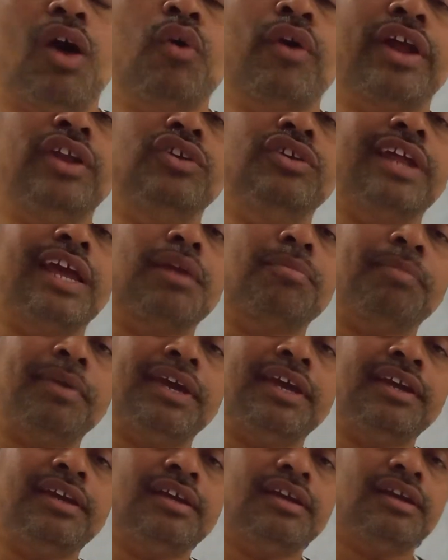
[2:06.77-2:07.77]
how can you take
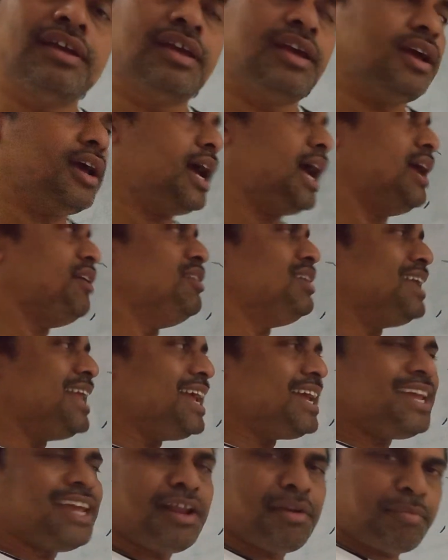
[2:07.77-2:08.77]
P? I will
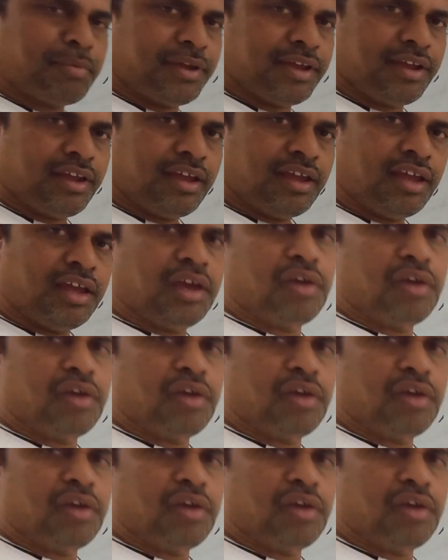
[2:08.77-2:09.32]
take here P.